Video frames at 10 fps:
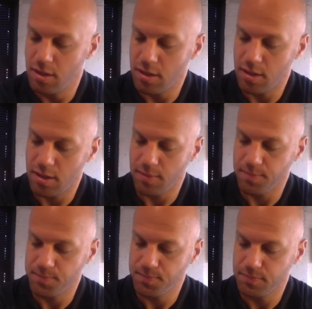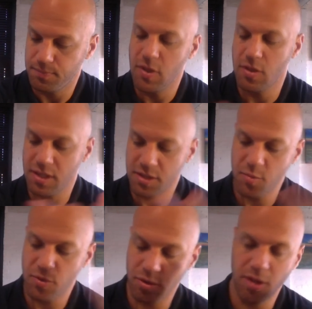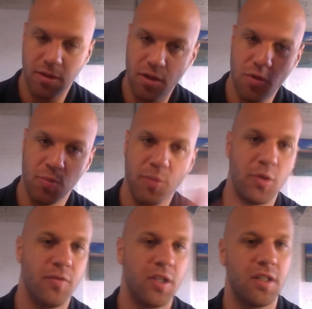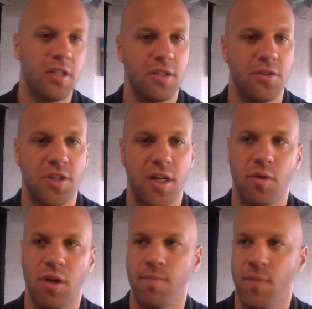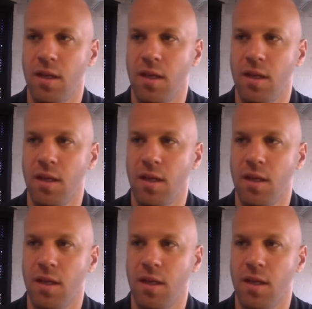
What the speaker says: So that's number 3. You won't be moving in until January.